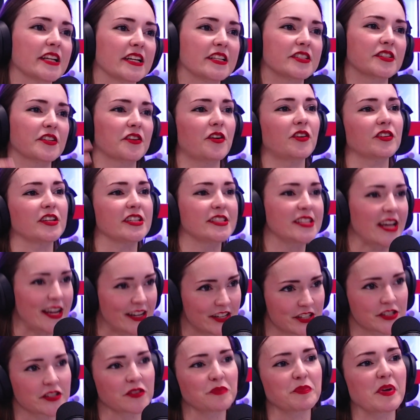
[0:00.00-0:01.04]
it's the
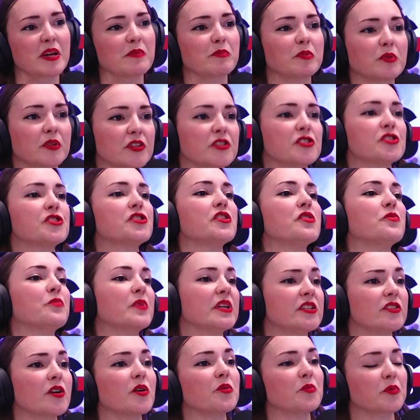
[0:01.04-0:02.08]
connotation. People assume we
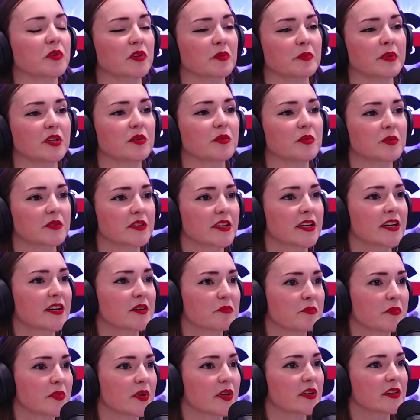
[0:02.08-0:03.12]
don't want to be called that,
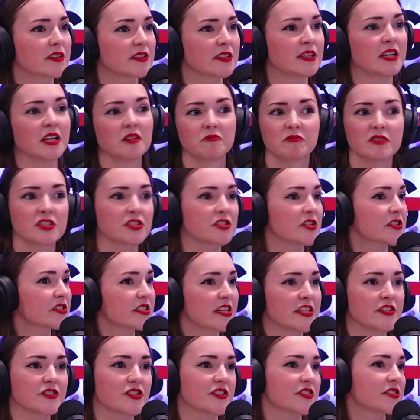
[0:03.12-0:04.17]
but
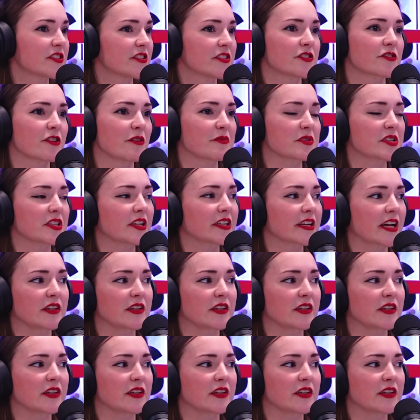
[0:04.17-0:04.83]
it's just a description like